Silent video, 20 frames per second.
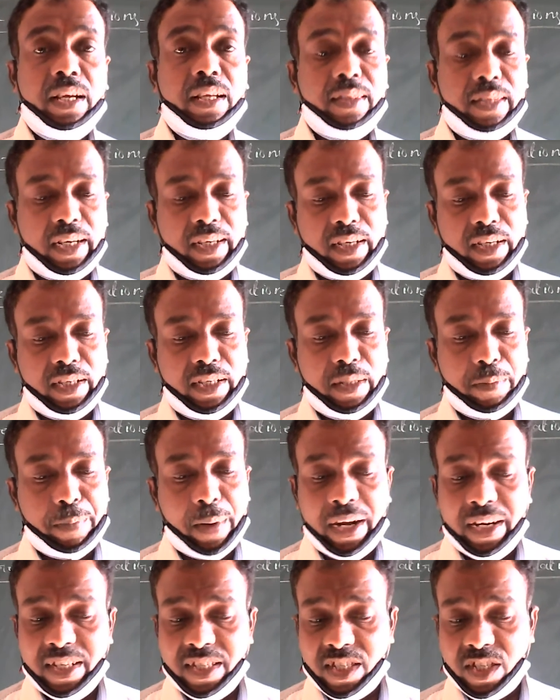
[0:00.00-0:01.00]
that
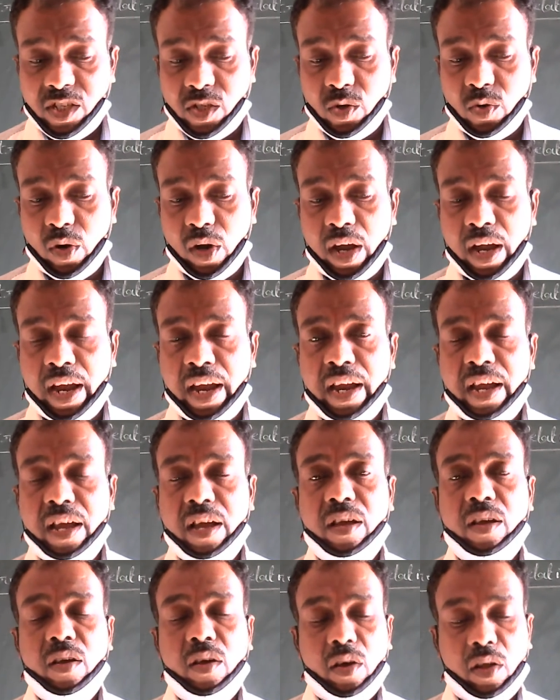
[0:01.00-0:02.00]
depends to a
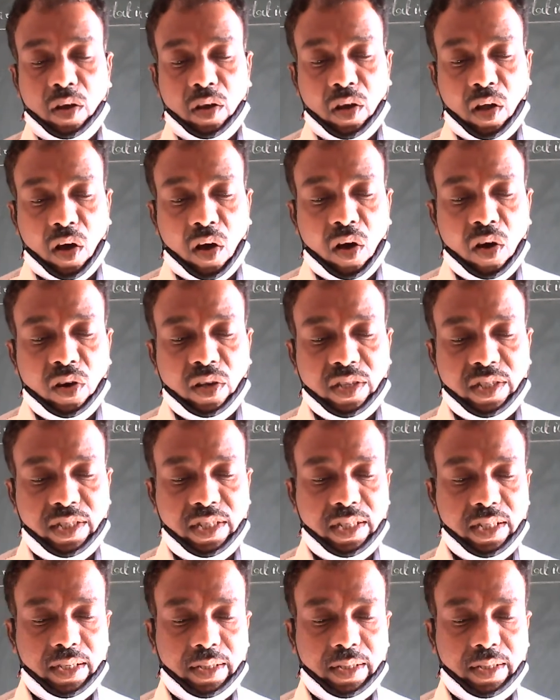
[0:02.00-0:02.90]
large